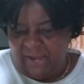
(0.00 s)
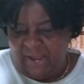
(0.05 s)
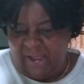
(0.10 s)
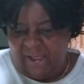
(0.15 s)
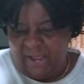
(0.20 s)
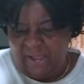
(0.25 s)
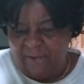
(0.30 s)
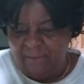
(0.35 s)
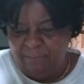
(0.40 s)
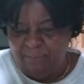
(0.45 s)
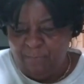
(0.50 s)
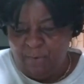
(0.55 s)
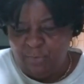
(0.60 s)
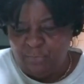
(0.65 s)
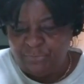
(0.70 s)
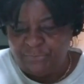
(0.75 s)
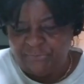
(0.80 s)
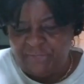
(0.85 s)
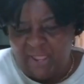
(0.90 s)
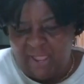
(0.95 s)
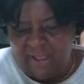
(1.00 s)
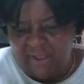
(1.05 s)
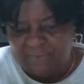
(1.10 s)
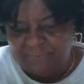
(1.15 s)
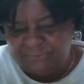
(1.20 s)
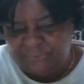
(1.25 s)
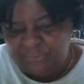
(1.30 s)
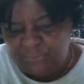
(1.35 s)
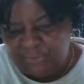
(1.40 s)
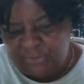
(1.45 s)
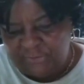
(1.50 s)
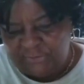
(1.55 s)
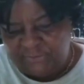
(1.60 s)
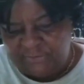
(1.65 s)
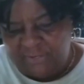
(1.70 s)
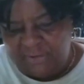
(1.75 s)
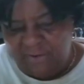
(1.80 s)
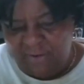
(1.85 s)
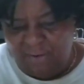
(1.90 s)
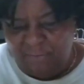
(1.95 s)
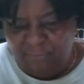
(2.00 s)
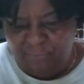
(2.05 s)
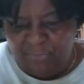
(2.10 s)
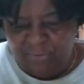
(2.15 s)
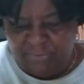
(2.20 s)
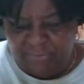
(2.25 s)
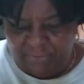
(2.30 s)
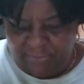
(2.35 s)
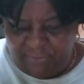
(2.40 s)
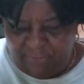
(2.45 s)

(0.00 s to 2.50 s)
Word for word: And most times you can tell whether